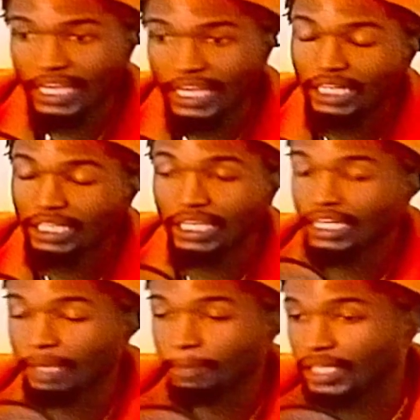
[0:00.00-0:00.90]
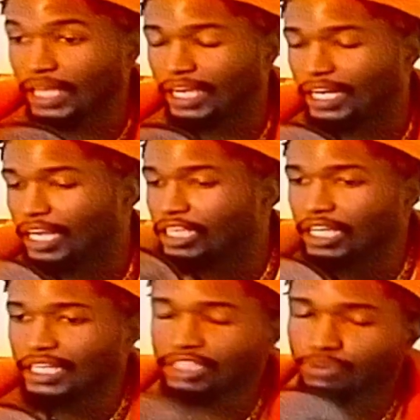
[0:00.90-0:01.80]
of looking at me like, and
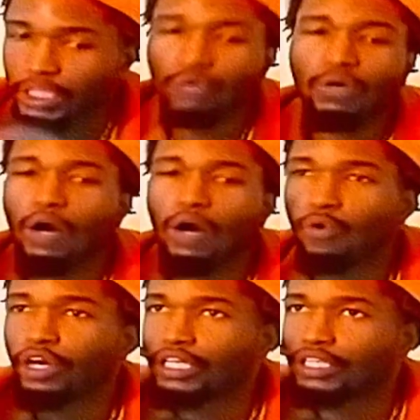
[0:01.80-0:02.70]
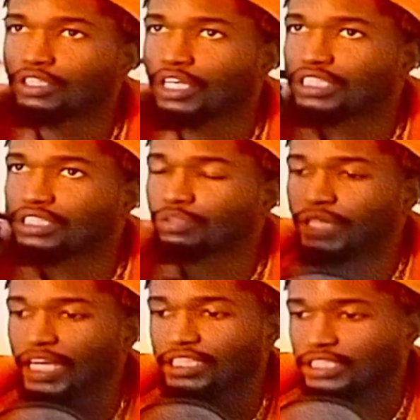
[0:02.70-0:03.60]
that's really what I wanted, you know, that's the
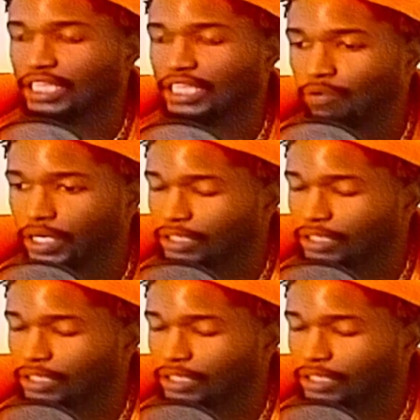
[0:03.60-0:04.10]
reaction that I wanted,